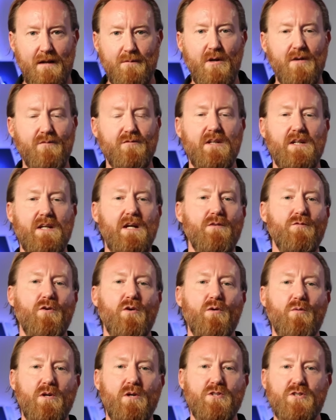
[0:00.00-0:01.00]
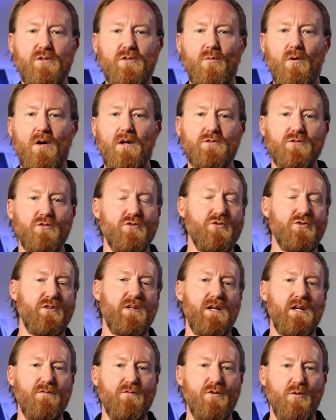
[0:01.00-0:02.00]
You have to give her what she wants, so she'll
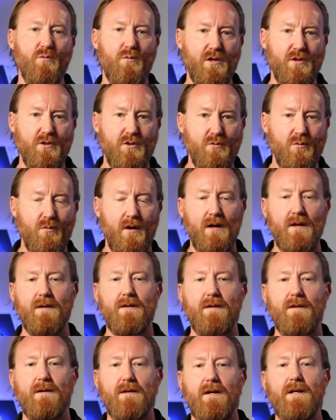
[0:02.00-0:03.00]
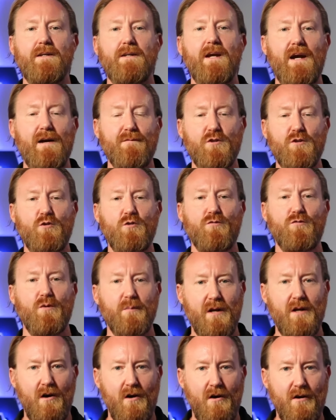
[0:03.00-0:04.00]
give you what you want. And you have to do it from
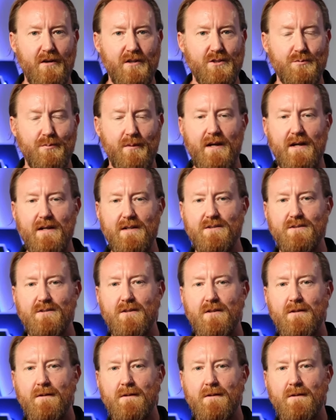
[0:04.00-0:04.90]
an honest place.